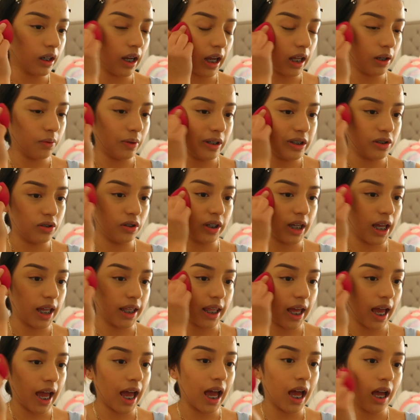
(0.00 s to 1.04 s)
Anyway, so yeah,
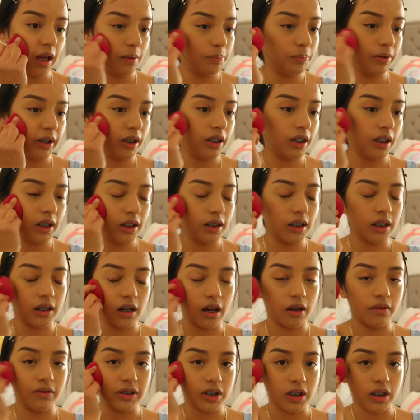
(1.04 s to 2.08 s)
that happened, and
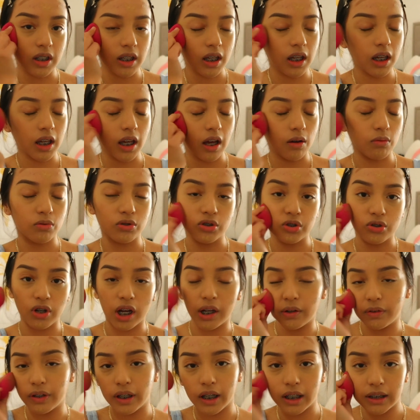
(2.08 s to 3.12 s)
obviously I was
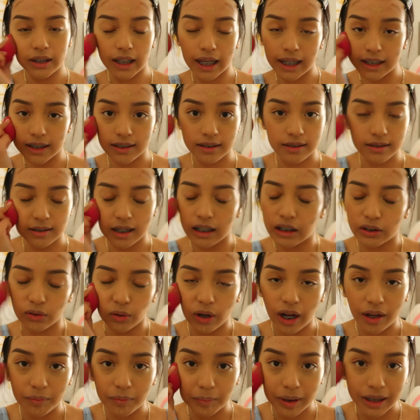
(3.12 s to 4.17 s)
driving unlicensed. I
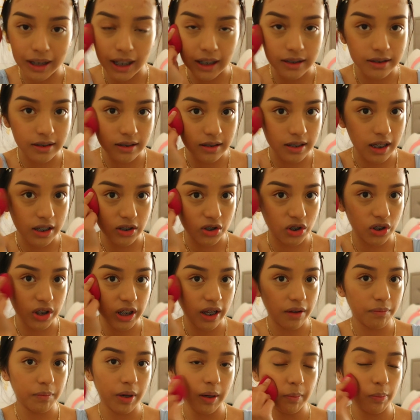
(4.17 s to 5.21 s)
don't have my license. I just
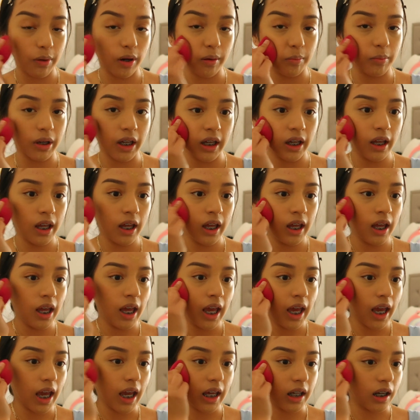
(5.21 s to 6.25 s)
have my permit,
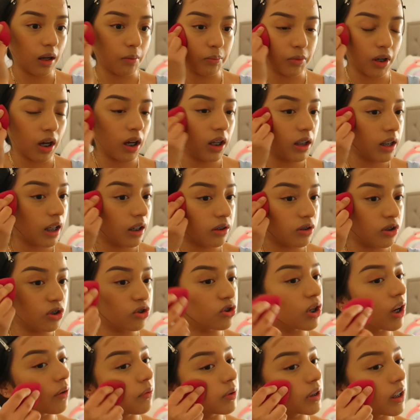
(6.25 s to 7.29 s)
and I'm not allowed to
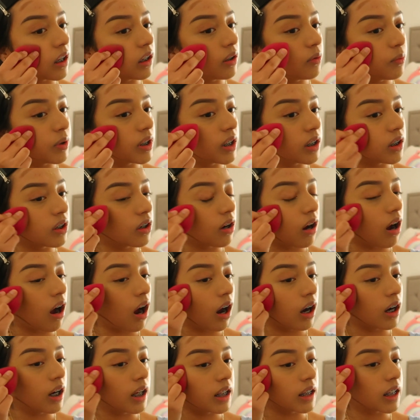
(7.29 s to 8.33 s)
drive with anyone in the
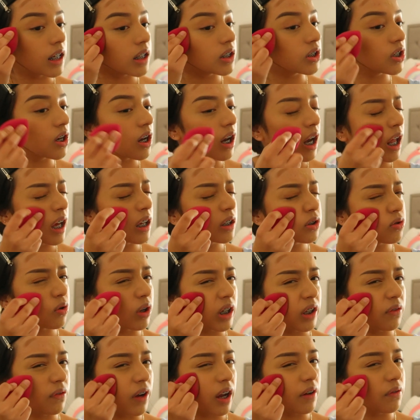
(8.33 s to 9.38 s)
car unless they're like
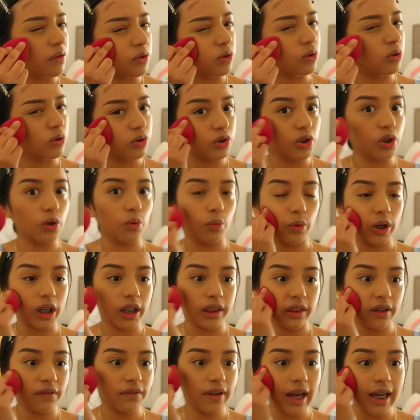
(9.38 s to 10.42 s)
25 or older
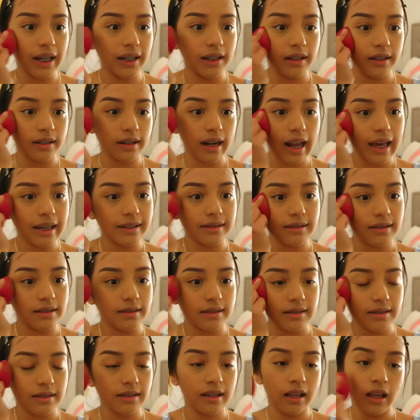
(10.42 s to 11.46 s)
with a valid
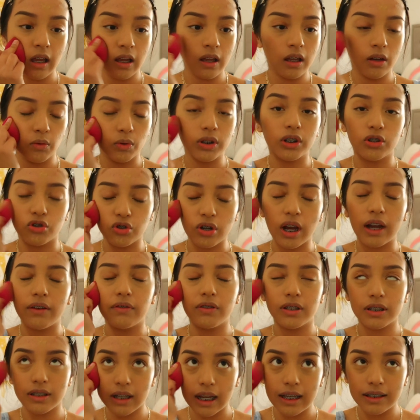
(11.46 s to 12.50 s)
license, with a
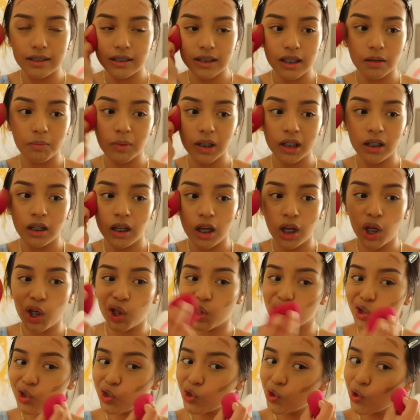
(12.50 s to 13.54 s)
driver's license, I mean.
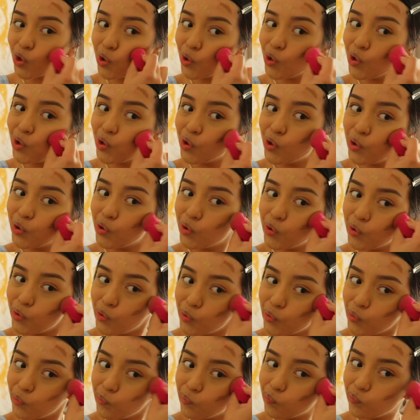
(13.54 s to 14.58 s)

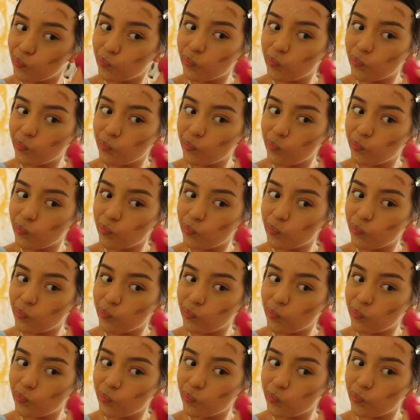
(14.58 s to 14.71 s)
So